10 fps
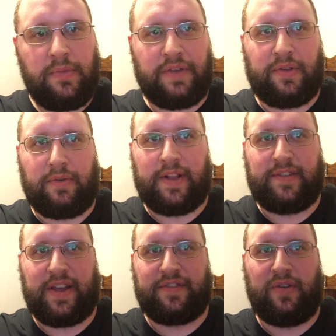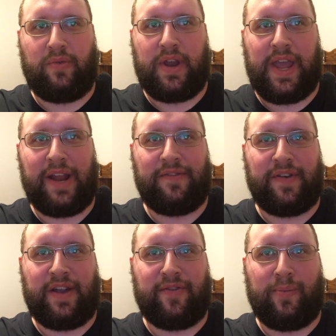if the Red Sox can win
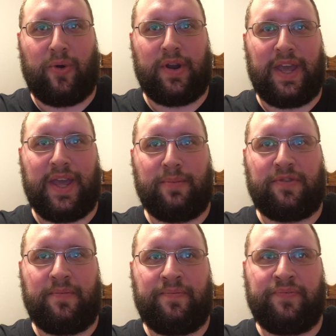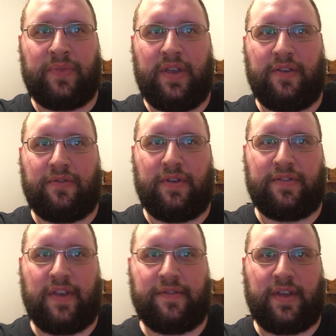85 or more games, history
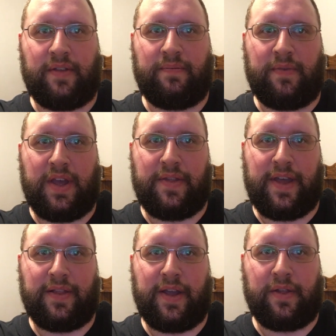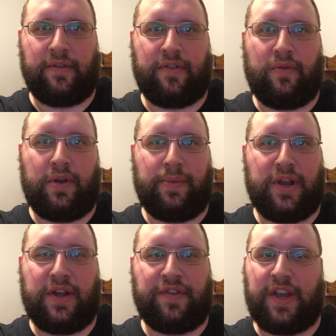says that likely still wouldn't be
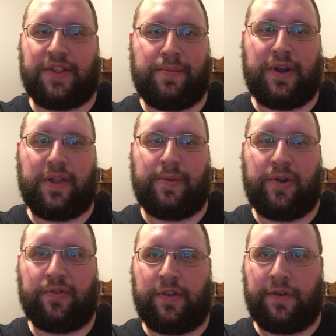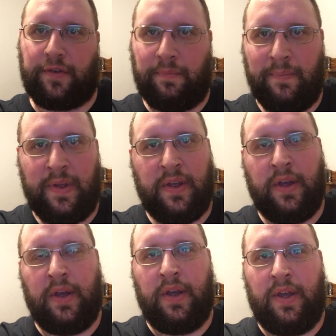enough to get them into the postseason.
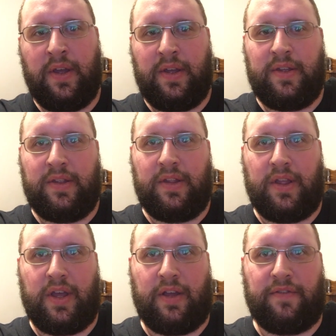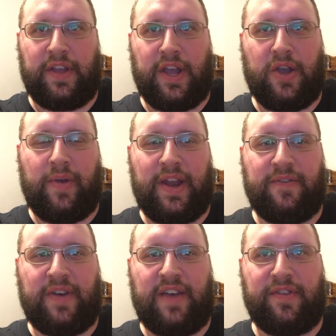If they can go
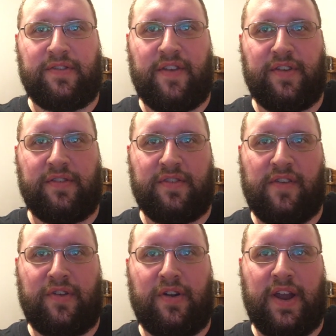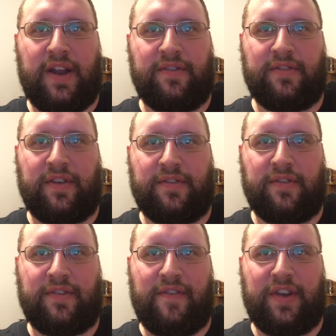85 and 77 or 86 and
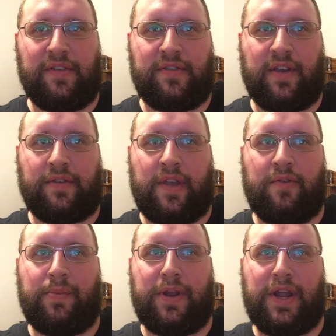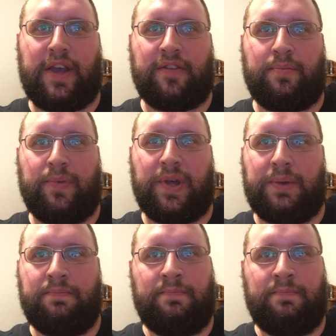76, that would be nice. But